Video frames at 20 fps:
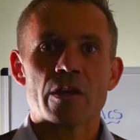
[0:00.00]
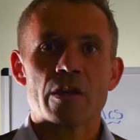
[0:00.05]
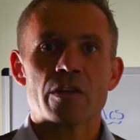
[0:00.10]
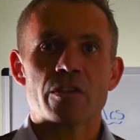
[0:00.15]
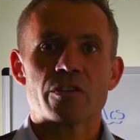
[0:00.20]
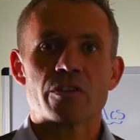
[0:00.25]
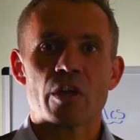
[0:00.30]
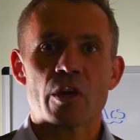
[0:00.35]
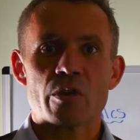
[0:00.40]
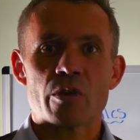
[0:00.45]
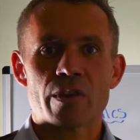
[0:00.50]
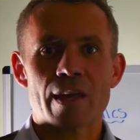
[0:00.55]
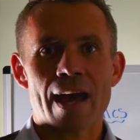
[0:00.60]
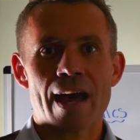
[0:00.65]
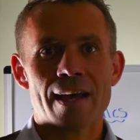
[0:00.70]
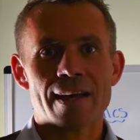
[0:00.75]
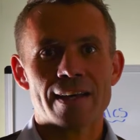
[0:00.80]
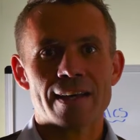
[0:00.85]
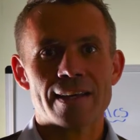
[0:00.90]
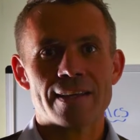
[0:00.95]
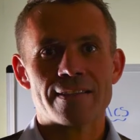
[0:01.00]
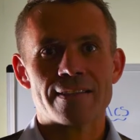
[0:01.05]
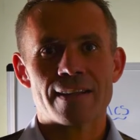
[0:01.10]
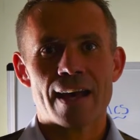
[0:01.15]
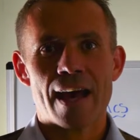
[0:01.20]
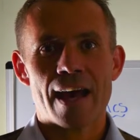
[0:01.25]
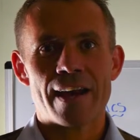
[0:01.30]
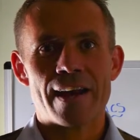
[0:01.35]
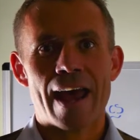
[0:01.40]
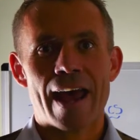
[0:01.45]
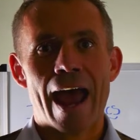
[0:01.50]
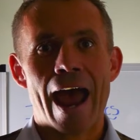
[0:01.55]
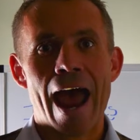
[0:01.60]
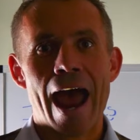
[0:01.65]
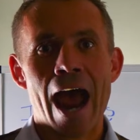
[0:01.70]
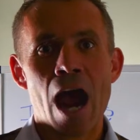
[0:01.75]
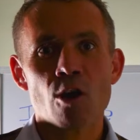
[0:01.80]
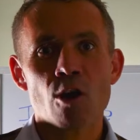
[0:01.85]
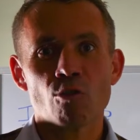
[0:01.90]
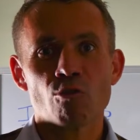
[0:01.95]
So that is an
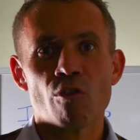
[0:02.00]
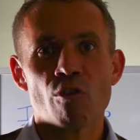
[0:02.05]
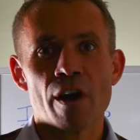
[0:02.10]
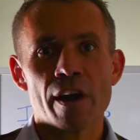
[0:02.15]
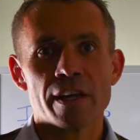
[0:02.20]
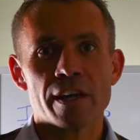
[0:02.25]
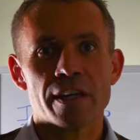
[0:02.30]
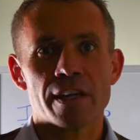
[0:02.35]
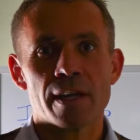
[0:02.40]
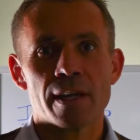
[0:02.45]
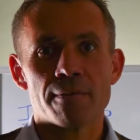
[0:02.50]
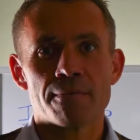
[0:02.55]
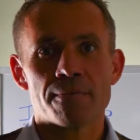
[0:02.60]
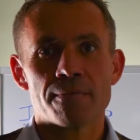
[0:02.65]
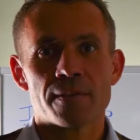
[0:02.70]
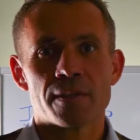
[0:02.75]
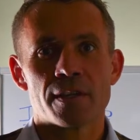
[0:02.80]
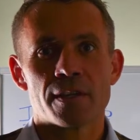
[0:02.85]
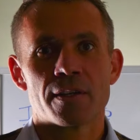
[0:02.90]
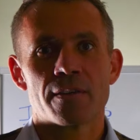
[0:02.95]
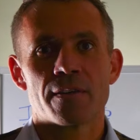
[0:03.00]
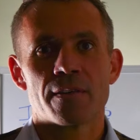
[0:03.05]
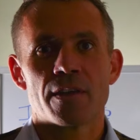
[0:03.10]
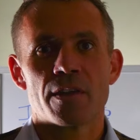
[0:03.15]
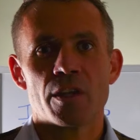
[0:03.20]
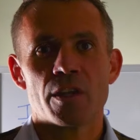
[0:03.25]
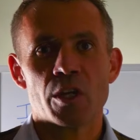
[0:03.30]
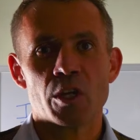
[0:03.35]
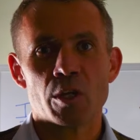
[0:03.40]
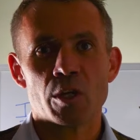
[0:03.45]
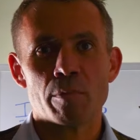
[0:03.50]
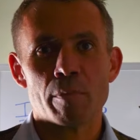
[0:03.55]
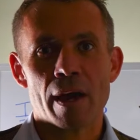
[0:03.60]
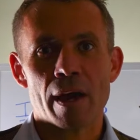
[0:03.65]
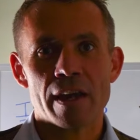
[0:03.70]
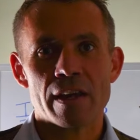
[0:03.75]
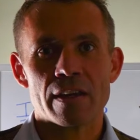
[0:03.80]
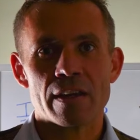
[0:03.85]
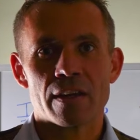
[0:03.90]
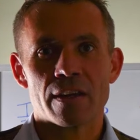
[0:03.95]
outright gift that you
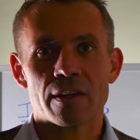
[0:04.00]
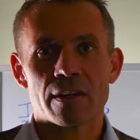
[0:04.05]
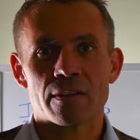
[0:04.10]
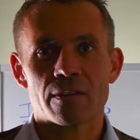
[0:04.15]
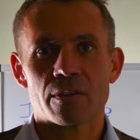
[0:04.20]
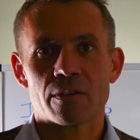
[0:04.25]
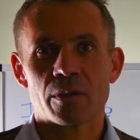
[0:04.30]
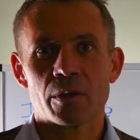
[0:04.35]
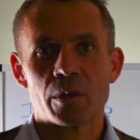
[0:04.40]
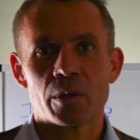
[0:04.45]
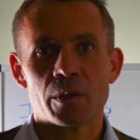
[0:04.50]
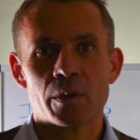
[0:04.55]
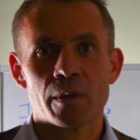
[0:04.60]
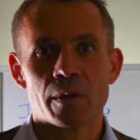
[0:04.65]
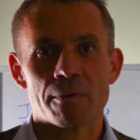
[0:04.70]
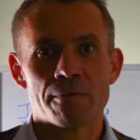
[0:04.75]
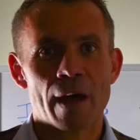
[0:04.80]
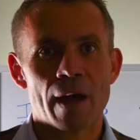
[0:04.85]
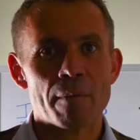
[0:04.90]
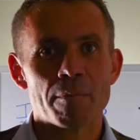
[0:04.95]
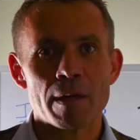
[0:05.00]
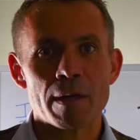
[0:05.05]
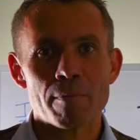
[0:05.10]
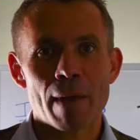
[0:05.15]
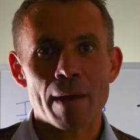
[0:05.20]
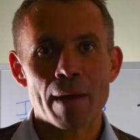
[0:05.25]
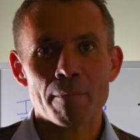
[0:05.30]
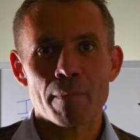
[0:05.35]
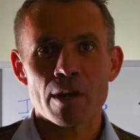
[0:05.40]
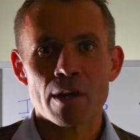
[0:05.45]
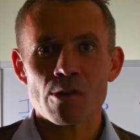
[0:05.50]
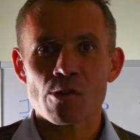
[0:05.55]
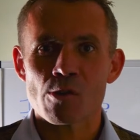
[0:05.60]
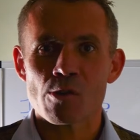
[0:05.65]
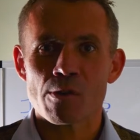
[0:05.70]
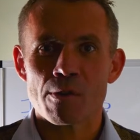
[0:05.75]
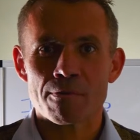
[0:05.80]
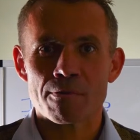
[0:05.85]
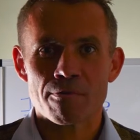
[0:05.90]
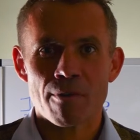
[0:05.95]
make to a family member
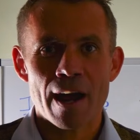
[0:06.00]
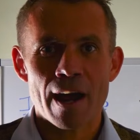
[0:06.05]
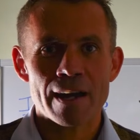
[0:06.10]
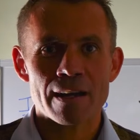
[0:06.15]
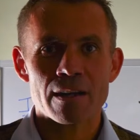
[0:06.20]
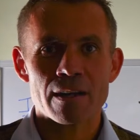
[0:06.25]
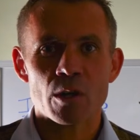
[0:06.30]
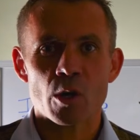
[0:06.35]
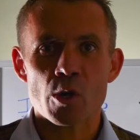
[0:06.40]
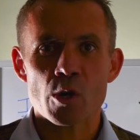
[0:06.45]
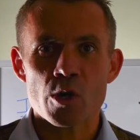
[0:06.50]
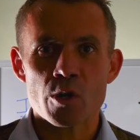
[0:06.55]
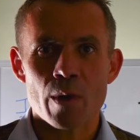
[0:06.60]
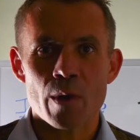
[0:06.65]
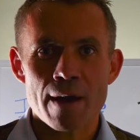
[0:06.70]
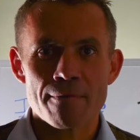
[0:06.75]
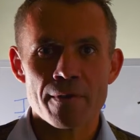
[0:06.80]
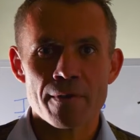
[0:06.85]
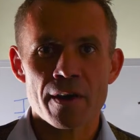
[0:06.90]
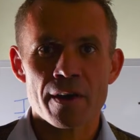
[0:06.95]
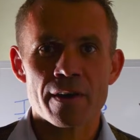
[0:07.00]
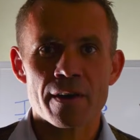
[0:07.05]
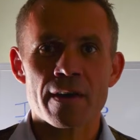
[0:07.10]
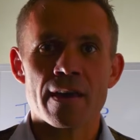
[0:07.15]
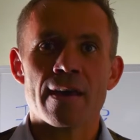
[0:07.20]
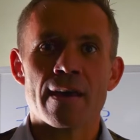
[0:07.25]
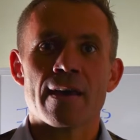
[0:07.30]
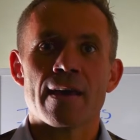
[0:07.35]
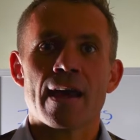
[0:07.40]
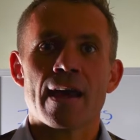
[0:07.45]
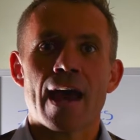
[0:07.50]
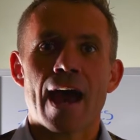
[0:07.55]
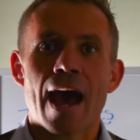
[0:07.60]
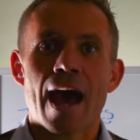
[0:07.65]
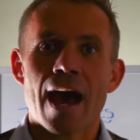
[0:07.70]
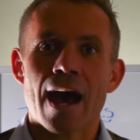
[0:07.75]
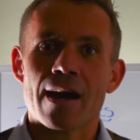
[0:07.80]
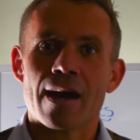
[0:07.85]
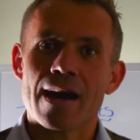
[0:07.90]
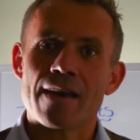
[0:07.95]
or a friend or whoever,
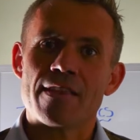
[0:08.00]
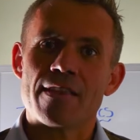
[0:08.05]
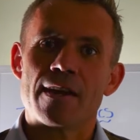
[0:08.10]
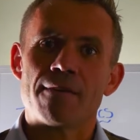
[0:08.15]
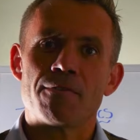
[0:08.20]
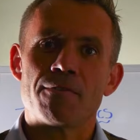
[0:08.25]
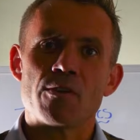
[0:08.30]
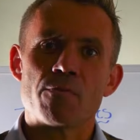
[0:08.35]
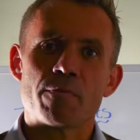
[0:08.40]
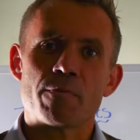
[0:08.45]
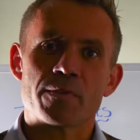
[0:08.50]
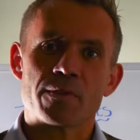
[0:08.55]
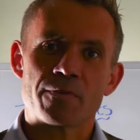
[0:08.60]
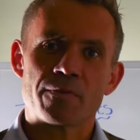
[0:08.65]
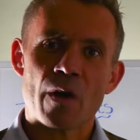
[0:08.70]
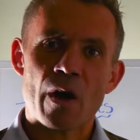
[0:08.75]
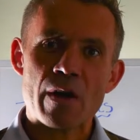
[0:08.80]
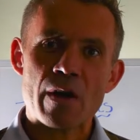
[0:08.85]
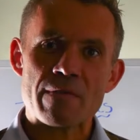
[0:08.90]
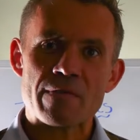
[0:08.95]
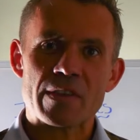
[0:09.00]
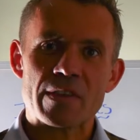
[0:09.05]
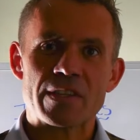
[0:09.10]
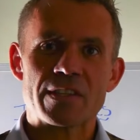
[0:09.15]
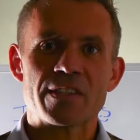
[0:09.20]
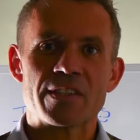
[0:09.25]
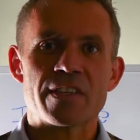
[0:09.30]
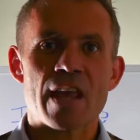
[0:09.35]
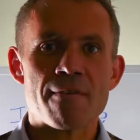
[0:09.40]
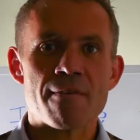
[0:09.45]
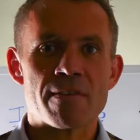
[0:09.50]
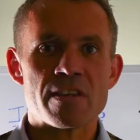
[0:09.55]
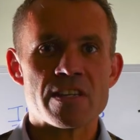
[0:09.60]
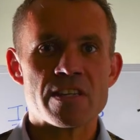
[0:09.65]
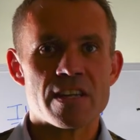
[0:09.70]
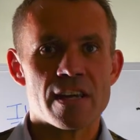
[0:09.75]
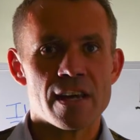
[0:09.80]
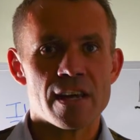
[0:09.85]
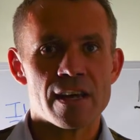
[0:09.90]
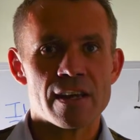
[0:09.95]
and then if you survive the
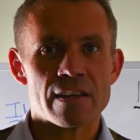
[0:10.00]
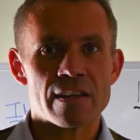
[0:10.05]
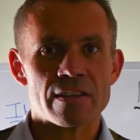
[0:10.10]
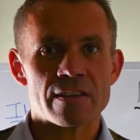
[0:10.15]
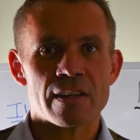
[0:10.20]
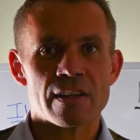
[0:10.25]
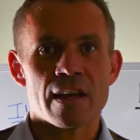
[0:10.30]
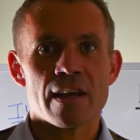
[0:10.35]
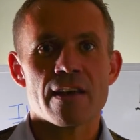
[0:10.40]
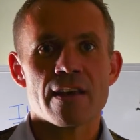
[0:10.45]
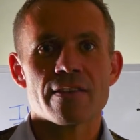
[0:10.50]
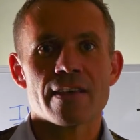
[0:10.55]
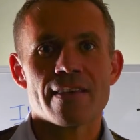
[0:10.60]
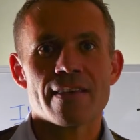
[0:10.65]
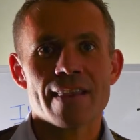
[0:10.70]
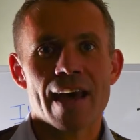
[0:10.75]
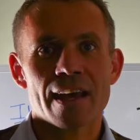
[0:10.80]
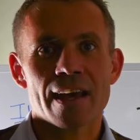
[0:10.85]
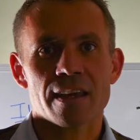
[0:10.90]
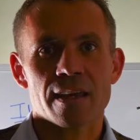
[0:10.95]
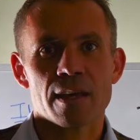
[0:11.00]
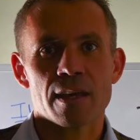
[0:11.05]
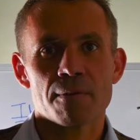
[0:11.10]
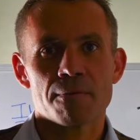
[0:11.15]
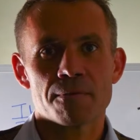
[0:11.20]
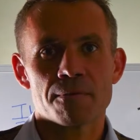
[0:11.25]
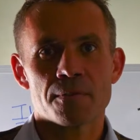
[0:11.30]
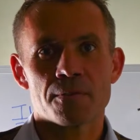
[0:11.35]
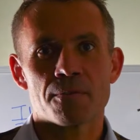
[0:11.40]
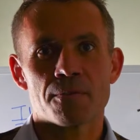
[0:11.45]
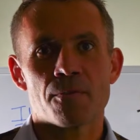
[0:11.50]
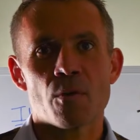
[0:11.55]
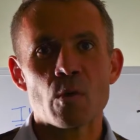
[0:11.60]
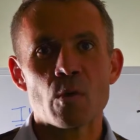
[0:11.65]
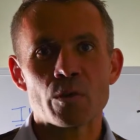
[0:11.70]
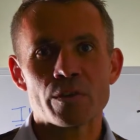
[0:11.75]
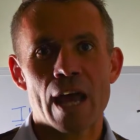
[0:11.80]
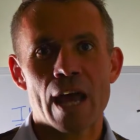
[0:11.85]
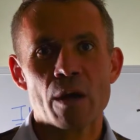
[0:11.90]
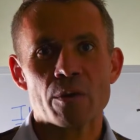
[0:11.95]
7 years, then that gift
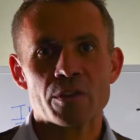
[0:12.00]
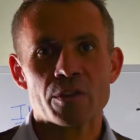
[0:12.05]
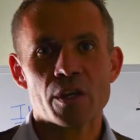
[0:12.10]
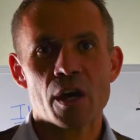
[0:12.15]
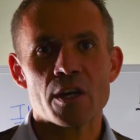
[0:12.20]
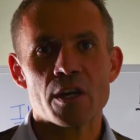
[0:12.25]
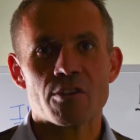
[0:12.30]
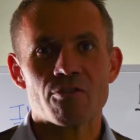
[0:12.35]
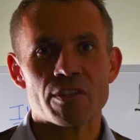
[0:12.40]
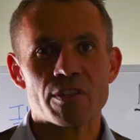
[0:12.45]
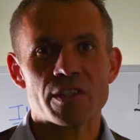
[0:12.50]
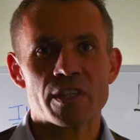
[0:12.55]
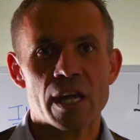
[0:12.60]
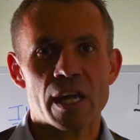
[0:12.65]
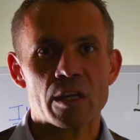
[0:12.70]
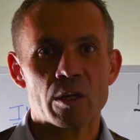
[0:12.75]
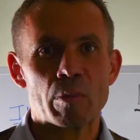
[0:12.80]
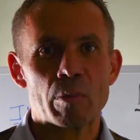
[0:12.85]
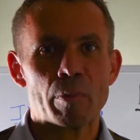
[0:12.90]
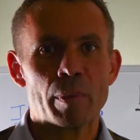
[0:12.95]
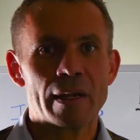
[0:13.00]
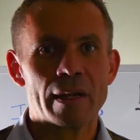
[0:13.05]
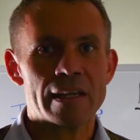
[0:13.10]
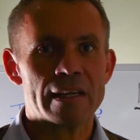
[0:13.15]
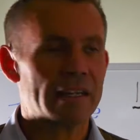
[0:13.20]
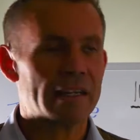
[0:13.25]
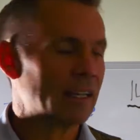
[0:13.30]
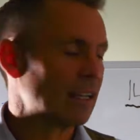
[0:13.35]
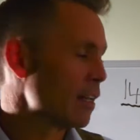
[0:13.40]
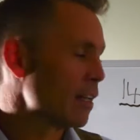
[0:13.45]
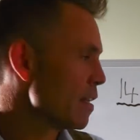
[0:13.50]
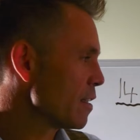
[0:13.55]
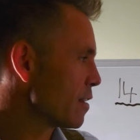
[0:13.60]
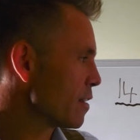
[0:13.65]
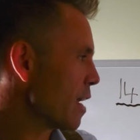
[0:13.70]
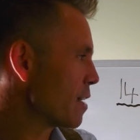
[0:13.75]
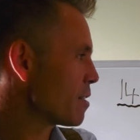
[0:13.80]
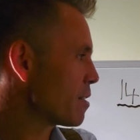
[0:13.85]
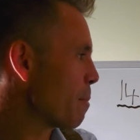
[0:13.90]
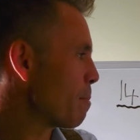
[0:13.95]
falls outside your estate completely.
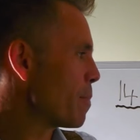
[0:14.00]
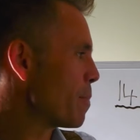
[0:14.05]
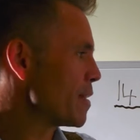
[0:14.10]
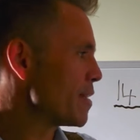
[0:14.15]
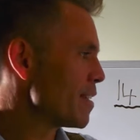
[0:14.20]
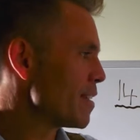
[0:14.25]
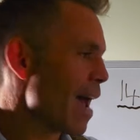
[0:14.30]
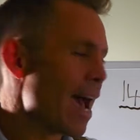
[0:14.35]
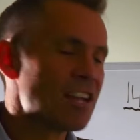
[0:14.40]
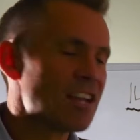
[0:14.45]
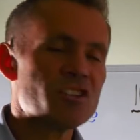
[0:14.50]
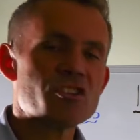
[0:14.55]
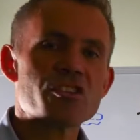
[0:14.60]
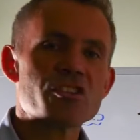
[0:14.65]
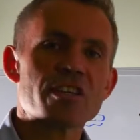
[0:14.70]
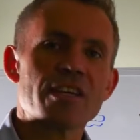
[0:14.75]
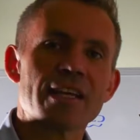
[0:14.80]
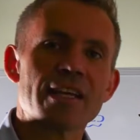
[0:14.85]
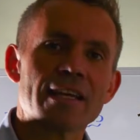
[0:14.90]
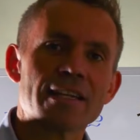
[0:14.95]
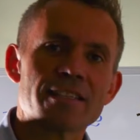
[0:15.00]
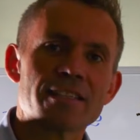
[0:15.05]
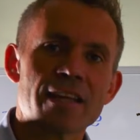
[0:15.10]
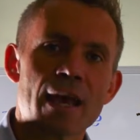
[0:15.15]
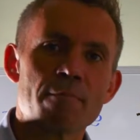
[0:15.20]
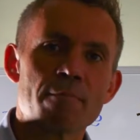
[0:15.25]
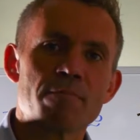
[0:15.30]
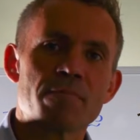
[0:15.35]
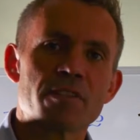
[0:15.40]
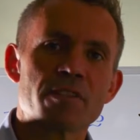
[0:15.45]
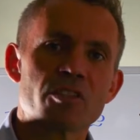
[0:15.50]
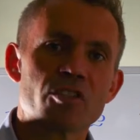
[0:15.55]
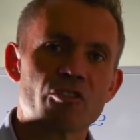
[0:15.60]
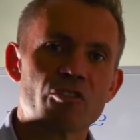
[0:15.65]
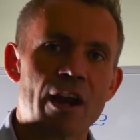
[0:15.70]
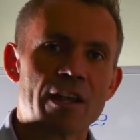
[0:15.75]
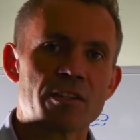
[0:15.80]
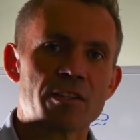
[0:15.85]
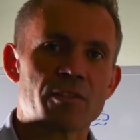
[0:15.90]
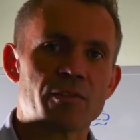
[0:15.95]
So that's a potentially exempt
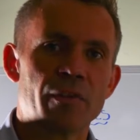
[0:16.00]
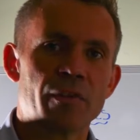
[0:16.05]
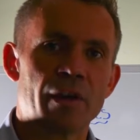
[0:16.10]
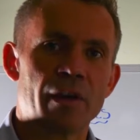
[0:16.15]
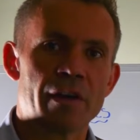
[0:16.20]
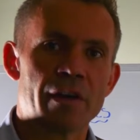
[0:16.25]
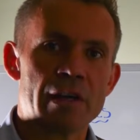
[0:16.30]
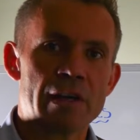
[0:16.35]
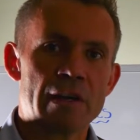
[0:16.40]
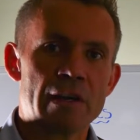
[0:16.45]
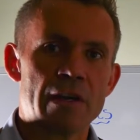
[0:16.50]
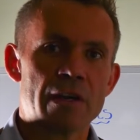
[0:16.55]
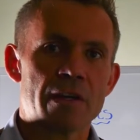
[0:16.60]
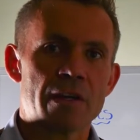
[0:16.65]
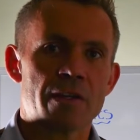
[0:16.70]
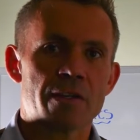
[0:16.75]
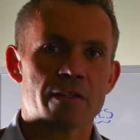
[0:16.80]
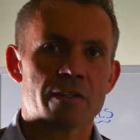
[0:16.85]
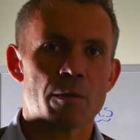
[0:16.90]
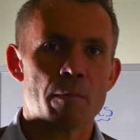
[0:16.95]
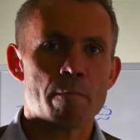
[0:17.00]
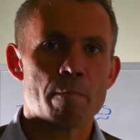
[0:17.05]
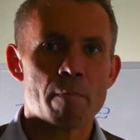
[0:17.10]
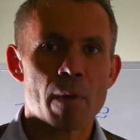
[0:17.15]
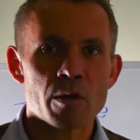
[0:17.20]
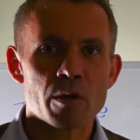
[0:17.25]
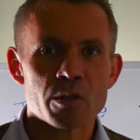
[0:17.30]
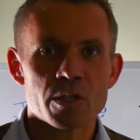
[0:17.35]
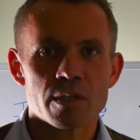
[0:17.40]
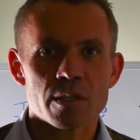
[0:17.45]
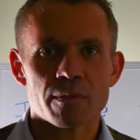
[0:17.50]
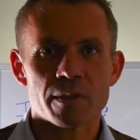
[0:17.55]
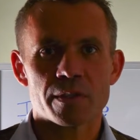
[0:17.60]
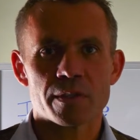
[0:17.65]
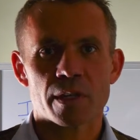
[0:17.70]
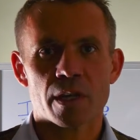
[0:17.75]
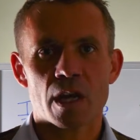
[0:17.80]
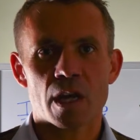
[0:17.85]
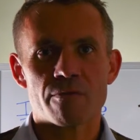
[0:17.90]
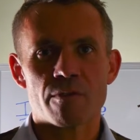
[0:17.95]
transfer. So most of
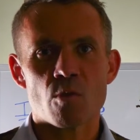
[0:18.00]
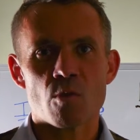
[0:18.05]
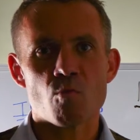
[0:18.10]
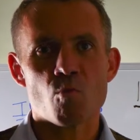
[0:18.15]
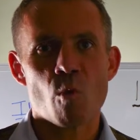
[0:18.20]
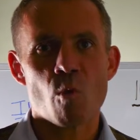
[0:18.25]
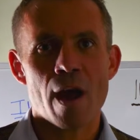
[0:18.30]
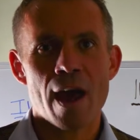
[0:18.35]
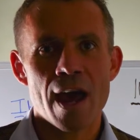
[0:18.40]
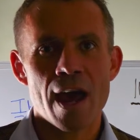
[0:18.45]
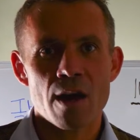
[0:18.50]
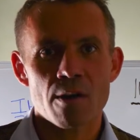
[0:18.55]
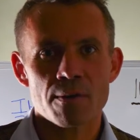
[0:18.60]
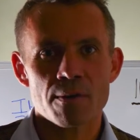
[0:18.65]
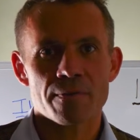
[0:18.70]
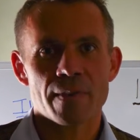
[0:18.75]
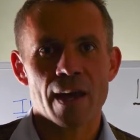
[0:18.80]
us are kind of aware of